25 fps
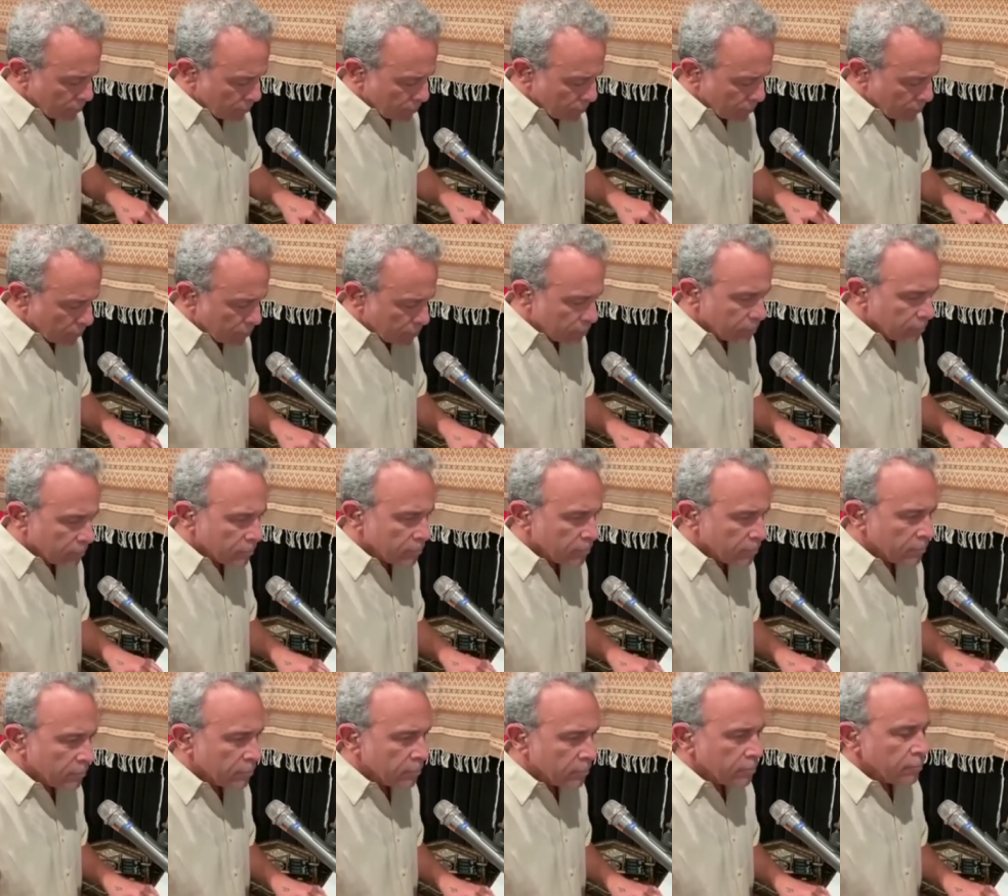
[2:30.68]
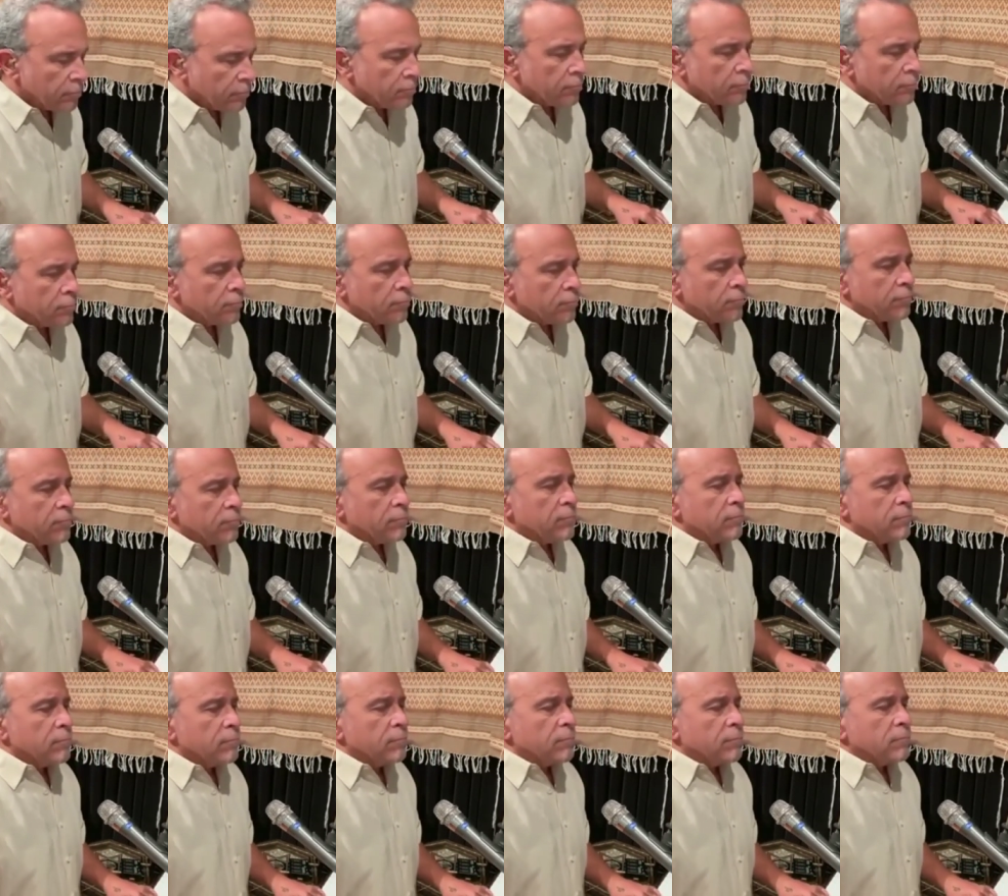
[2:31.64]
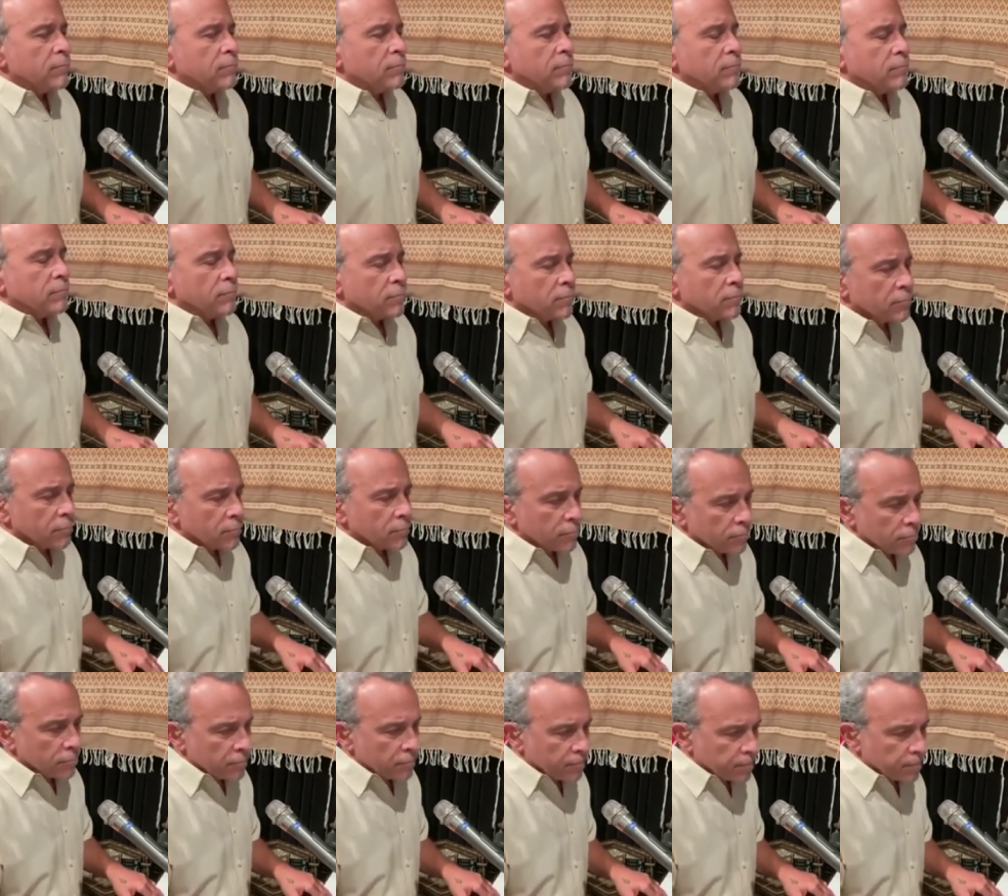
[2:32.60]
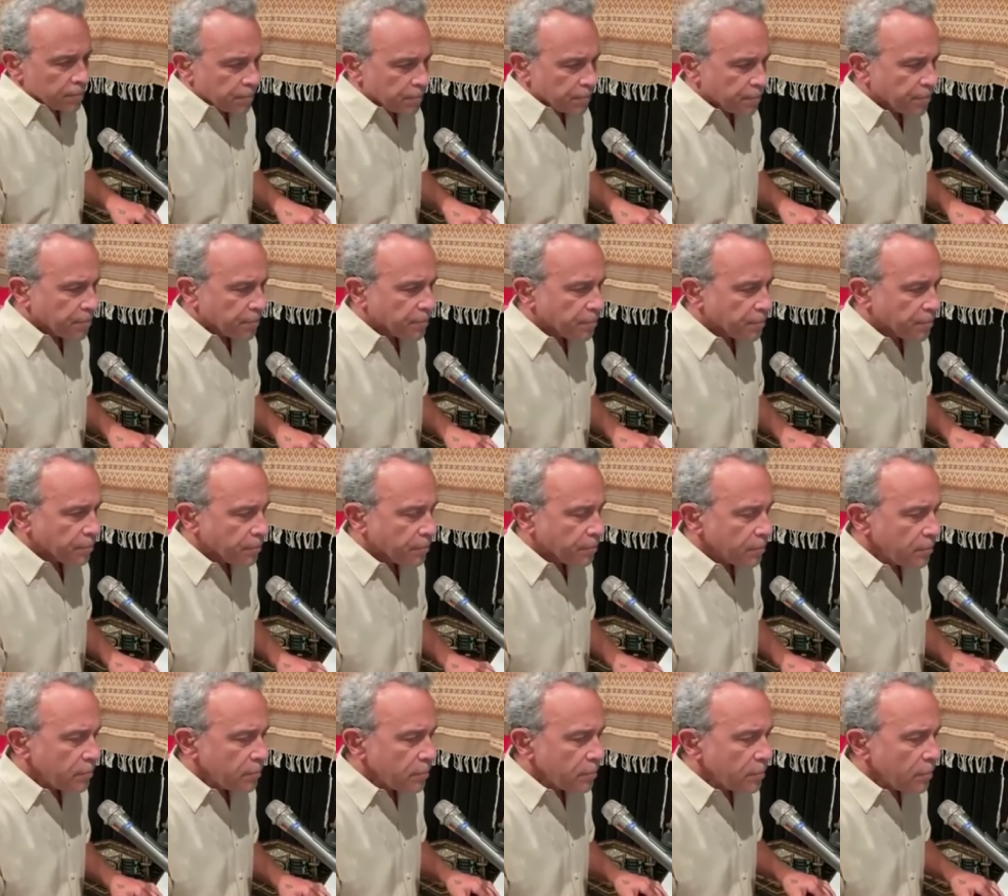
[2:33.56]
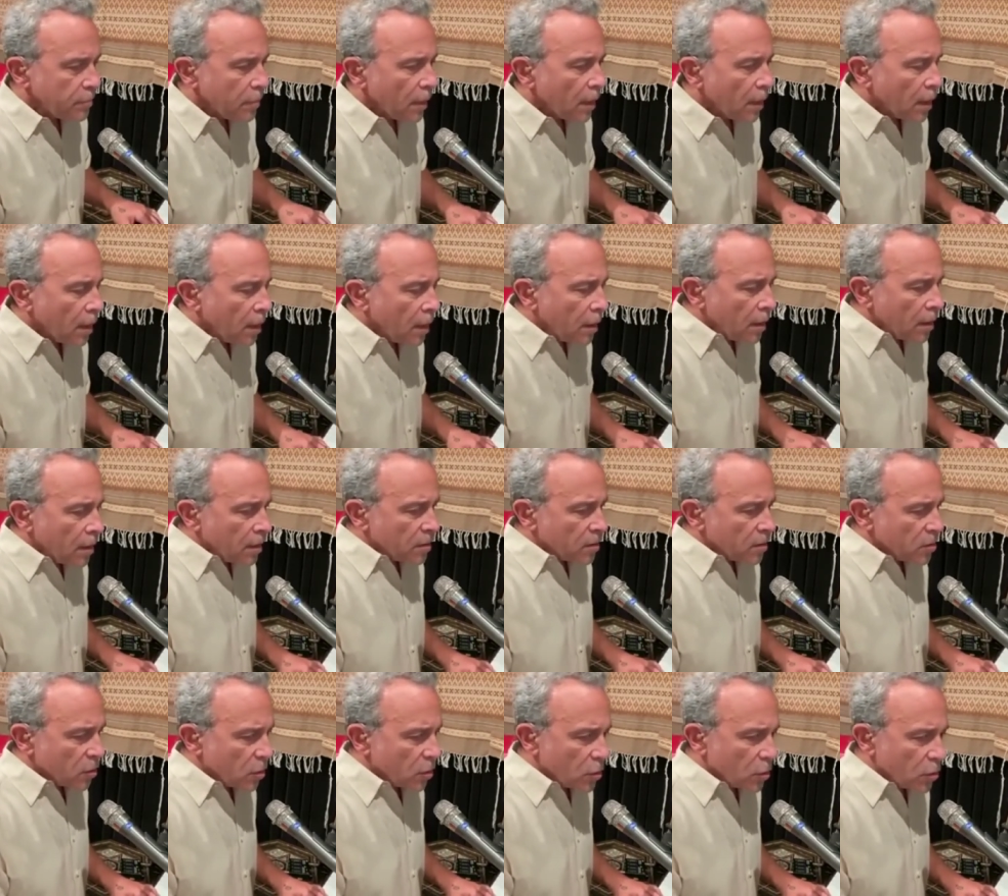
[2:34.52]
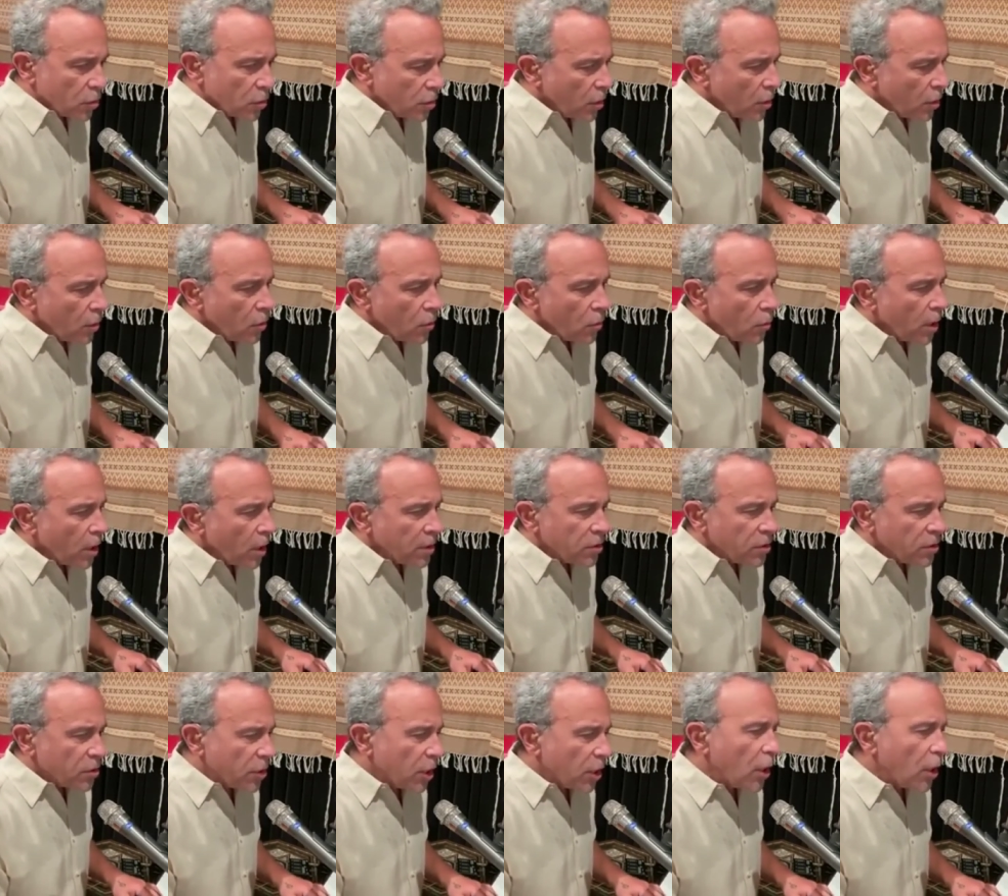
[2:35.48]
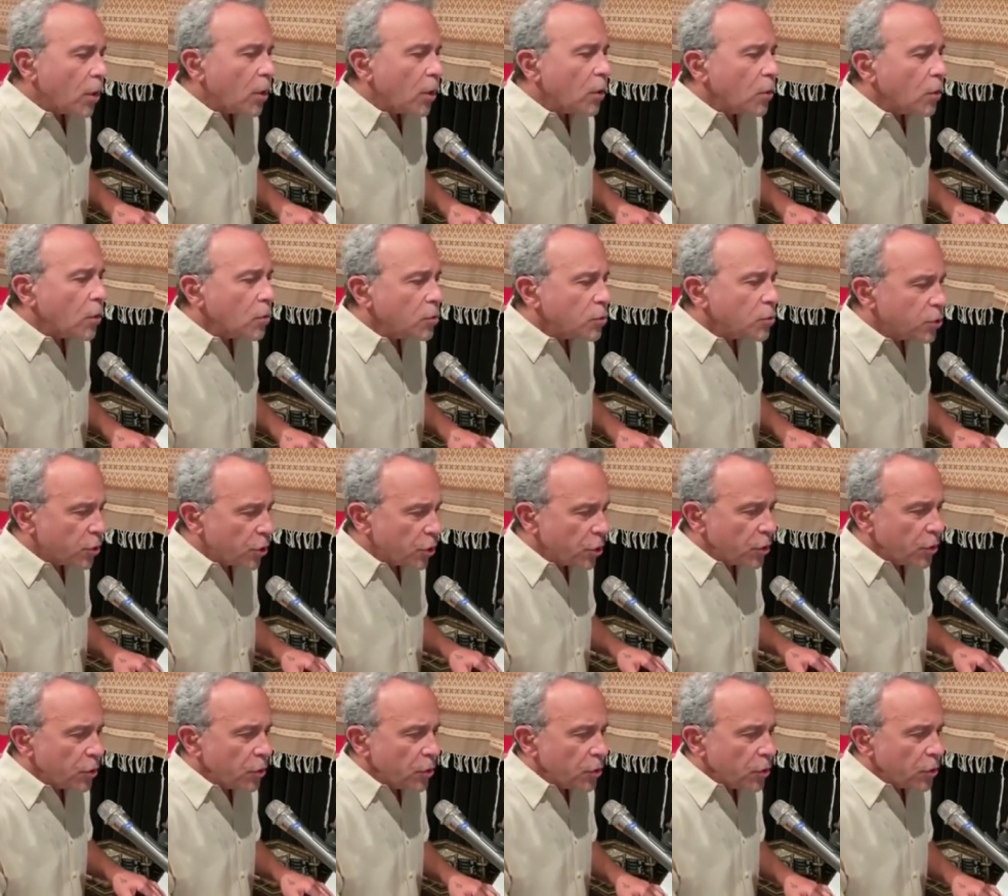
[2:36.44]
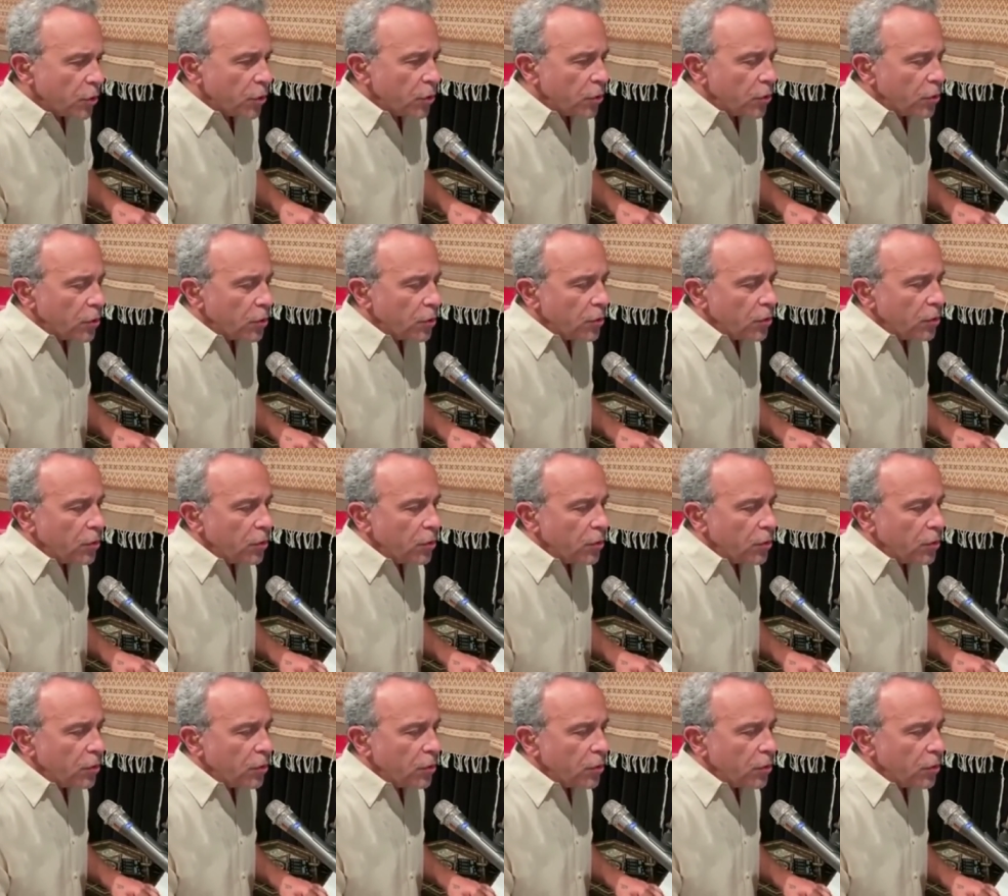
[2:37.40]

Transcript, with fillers: series, adapted the song for the online iftar. So no one told you